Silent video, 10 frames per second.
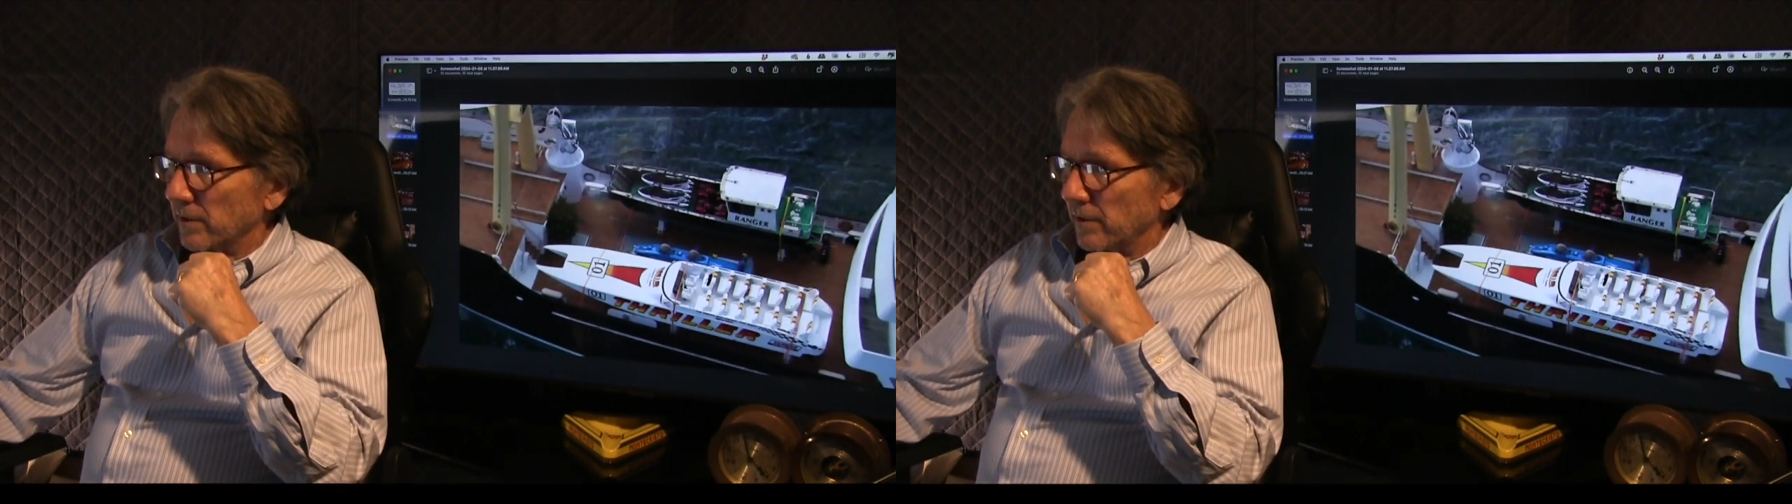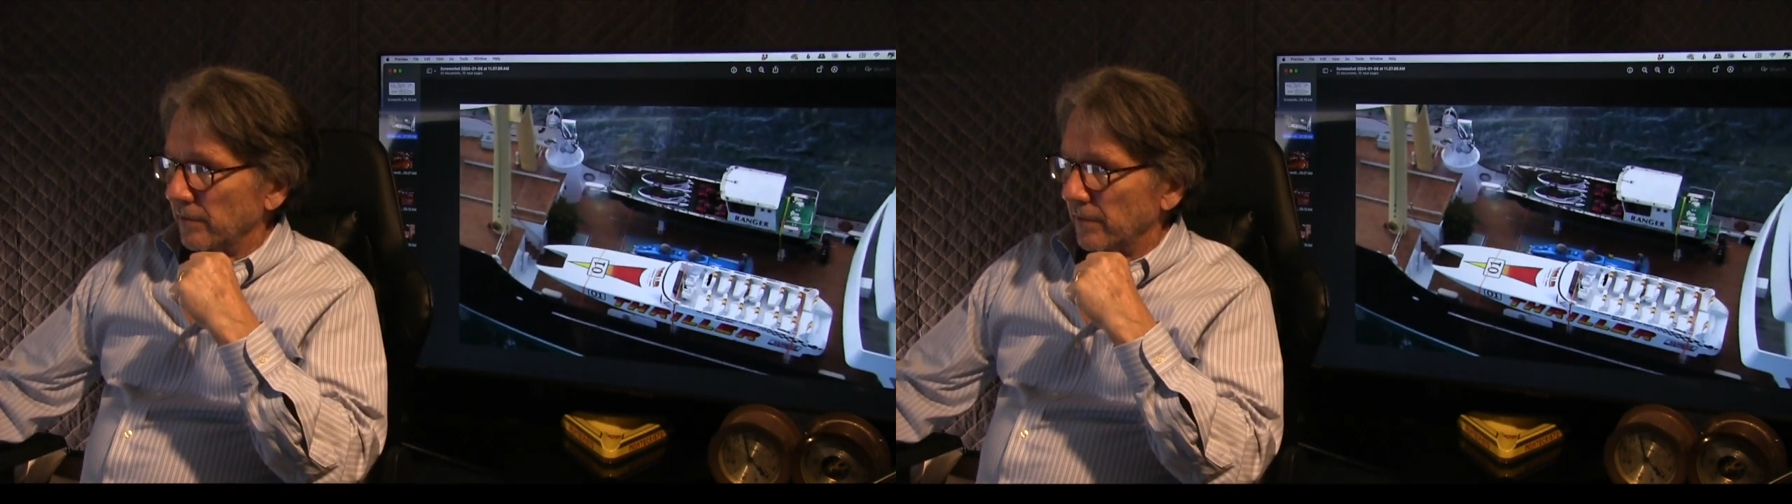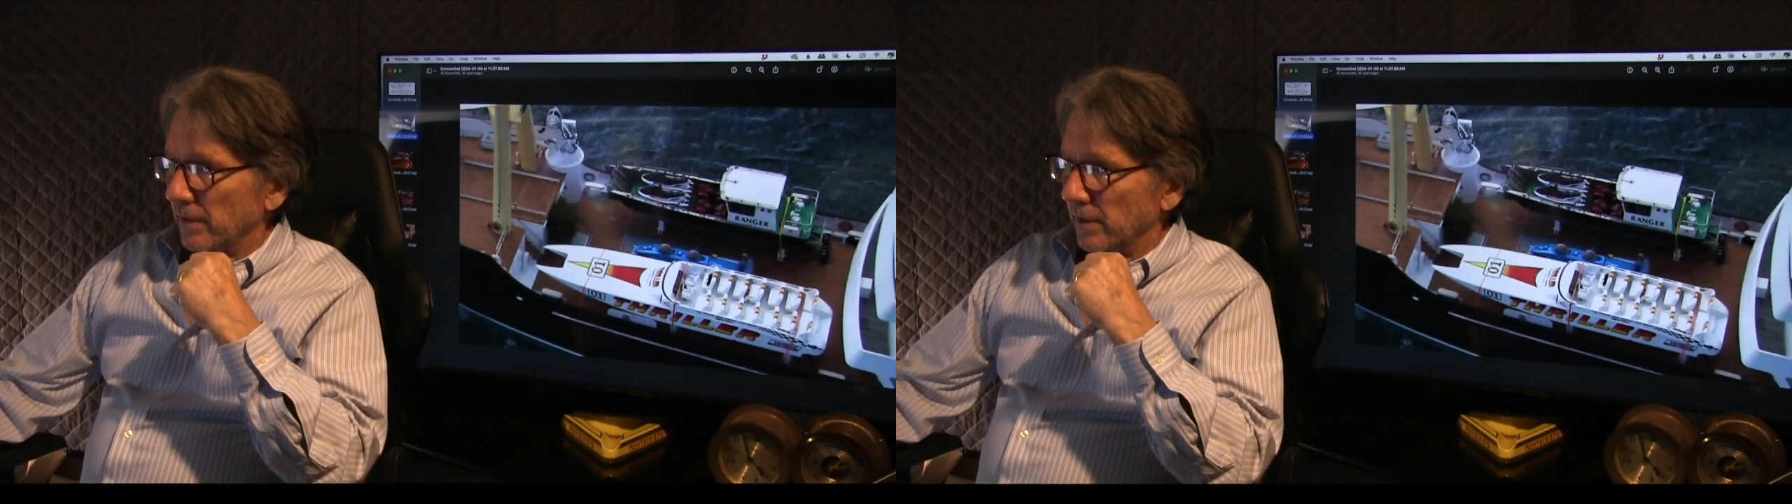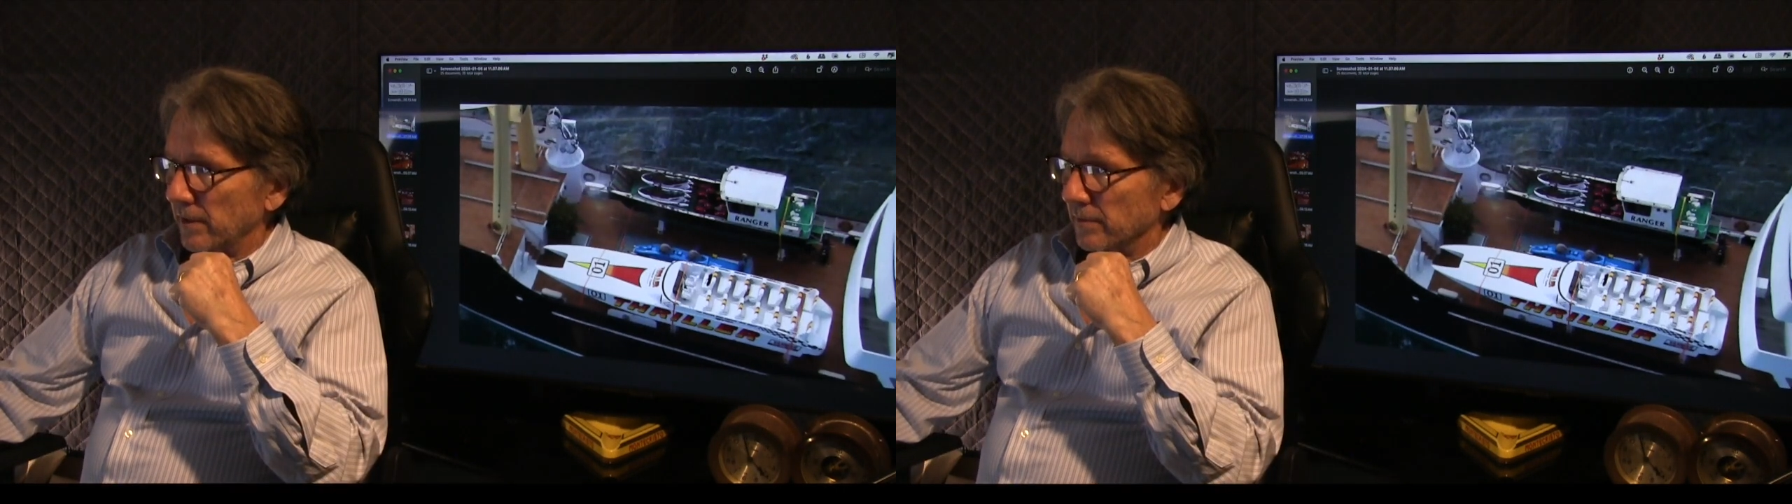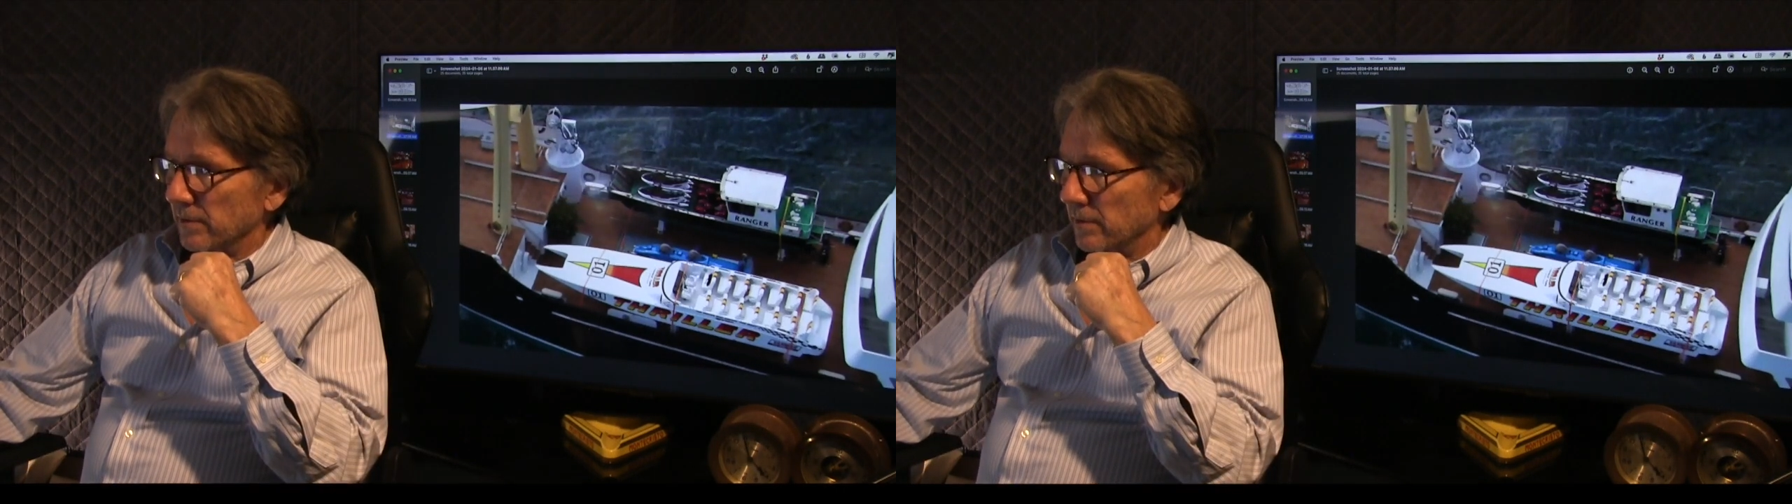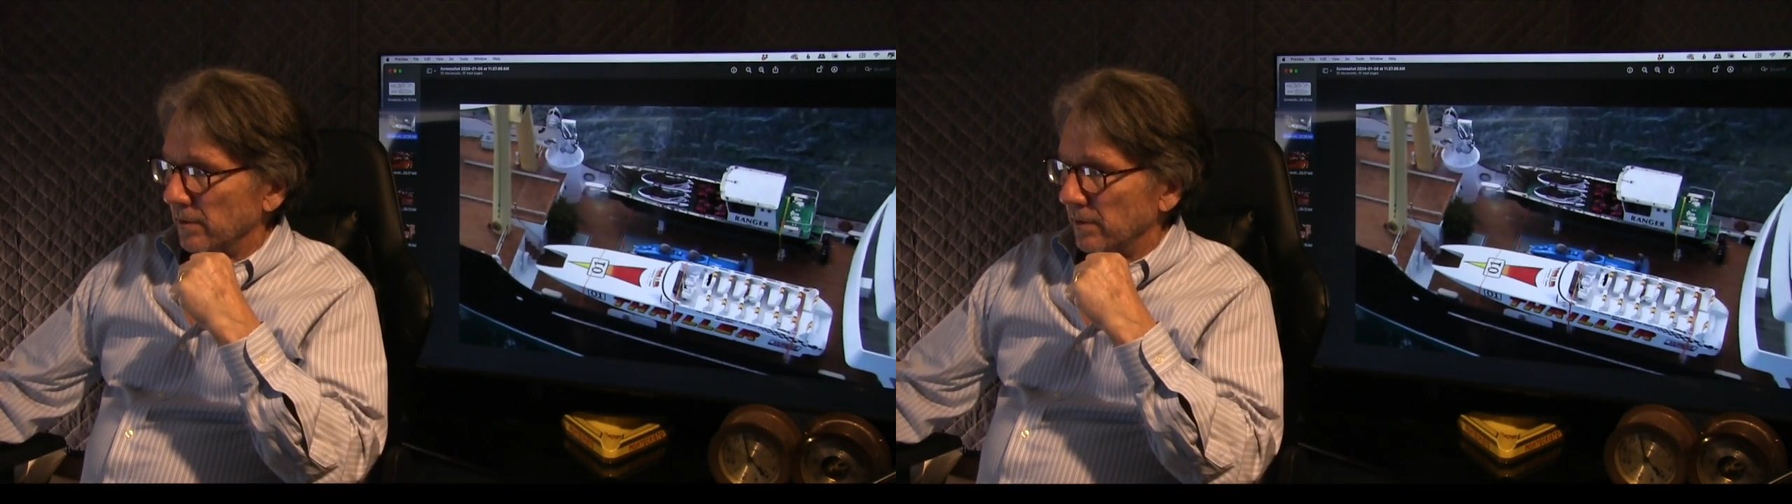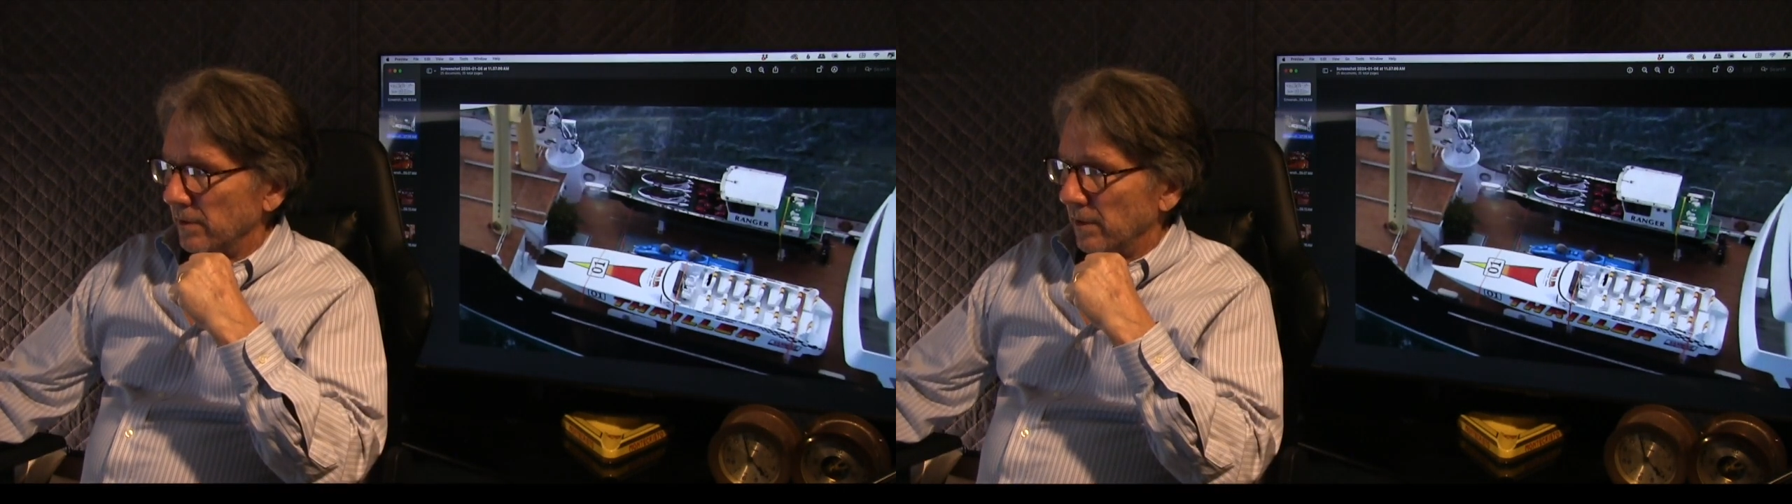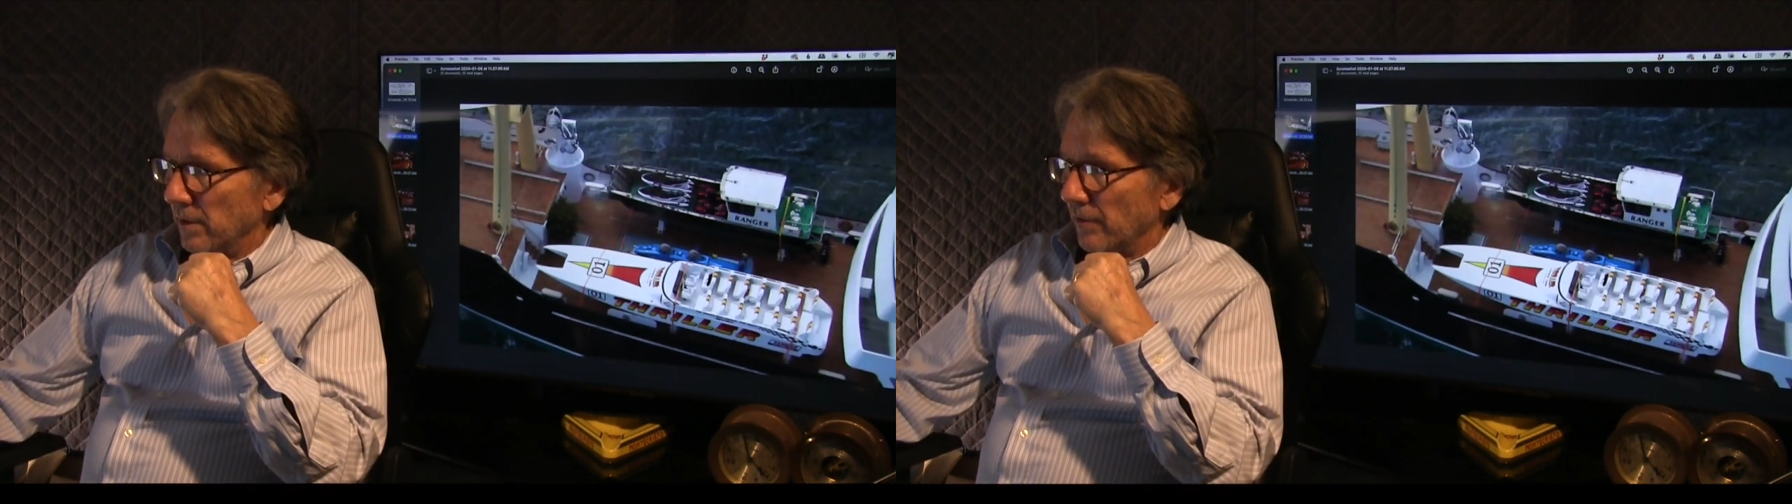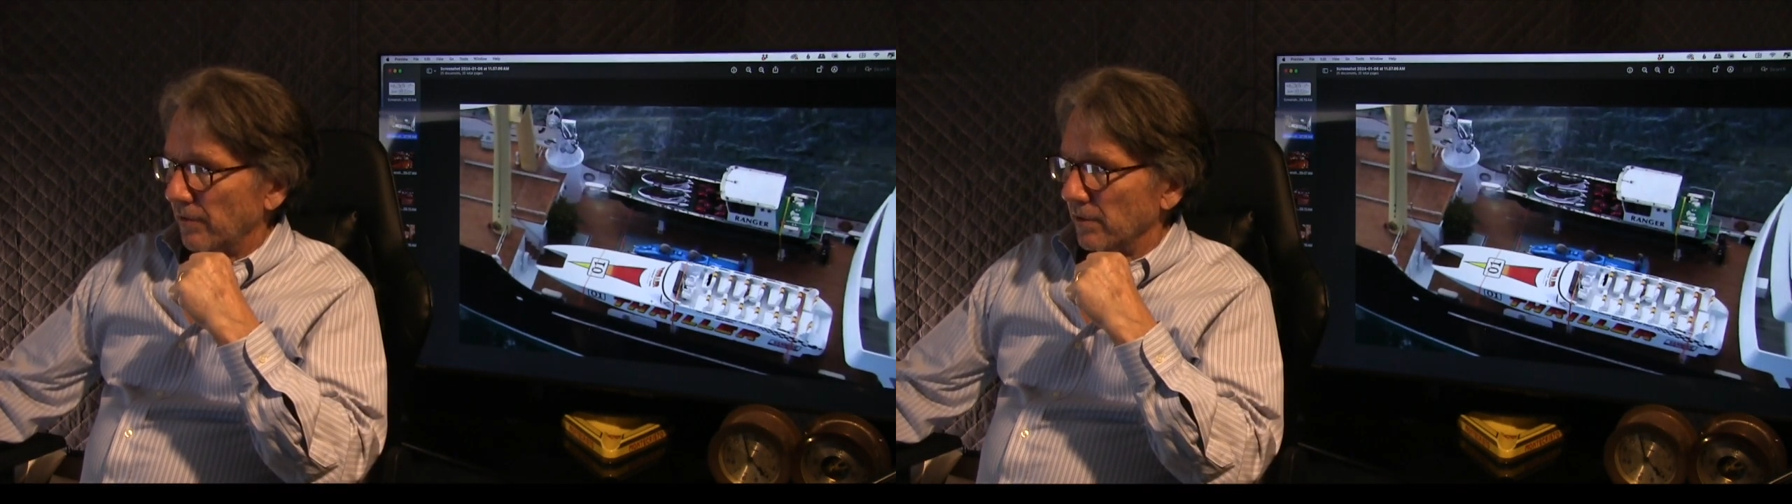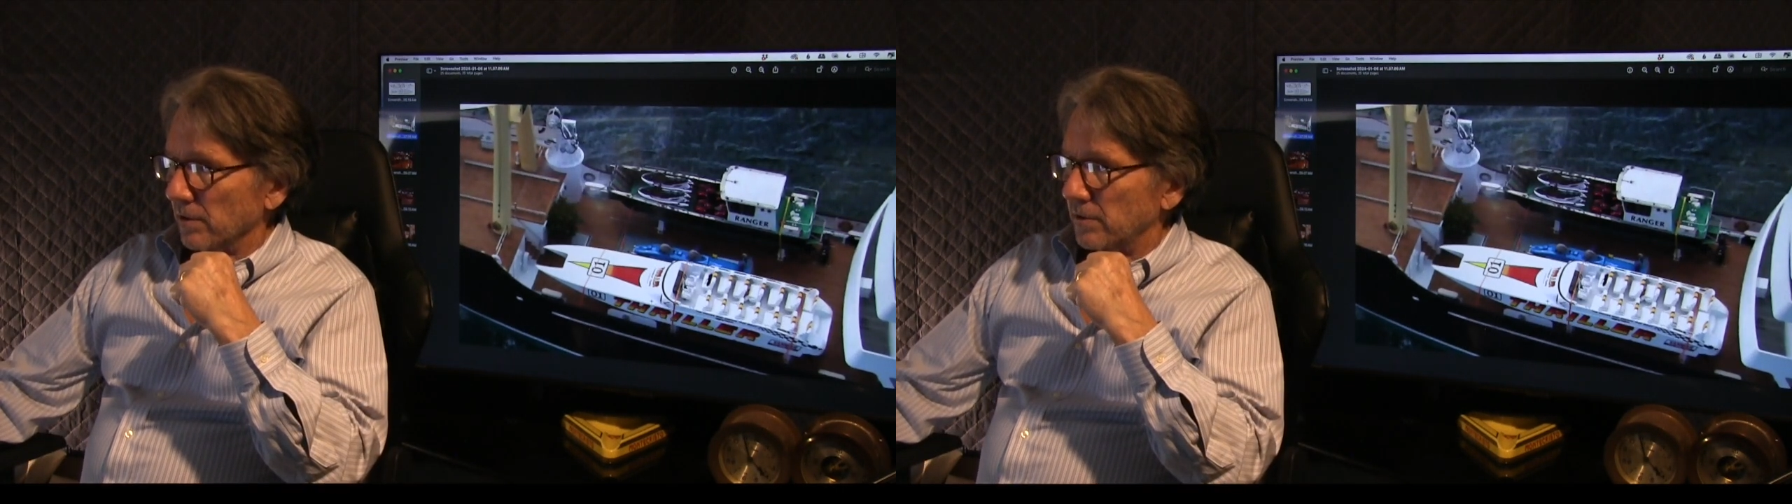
of thrill